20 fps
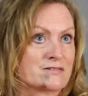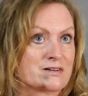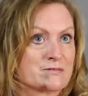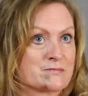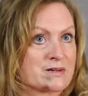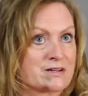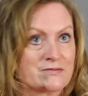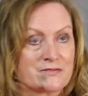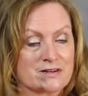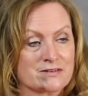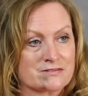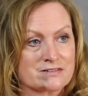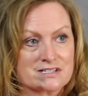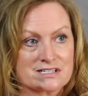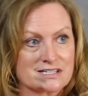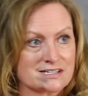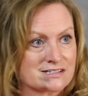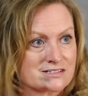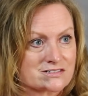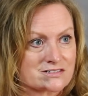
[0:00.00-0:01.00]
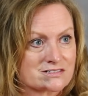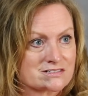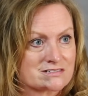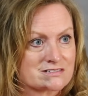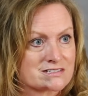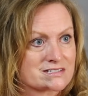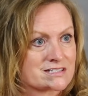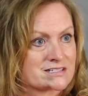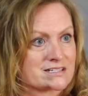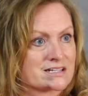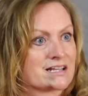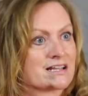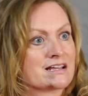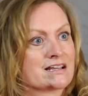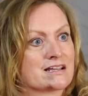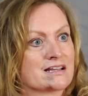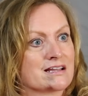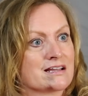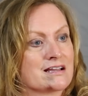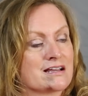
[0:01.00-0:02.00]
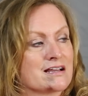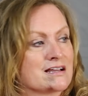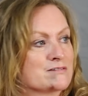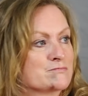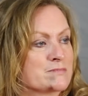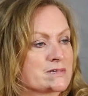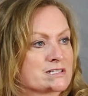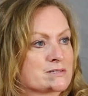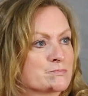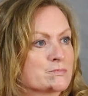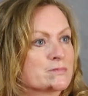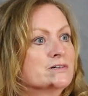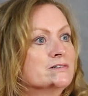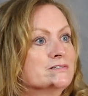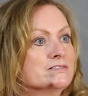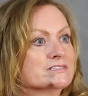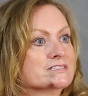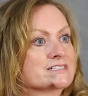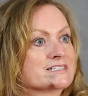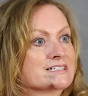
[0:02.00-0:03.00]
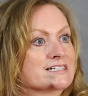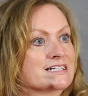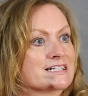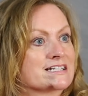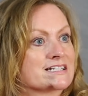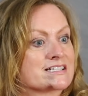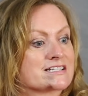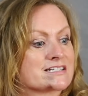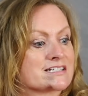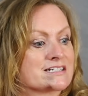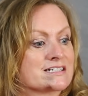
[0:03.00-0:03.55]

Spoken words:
one of my favorite teachers, Miss Bolt, and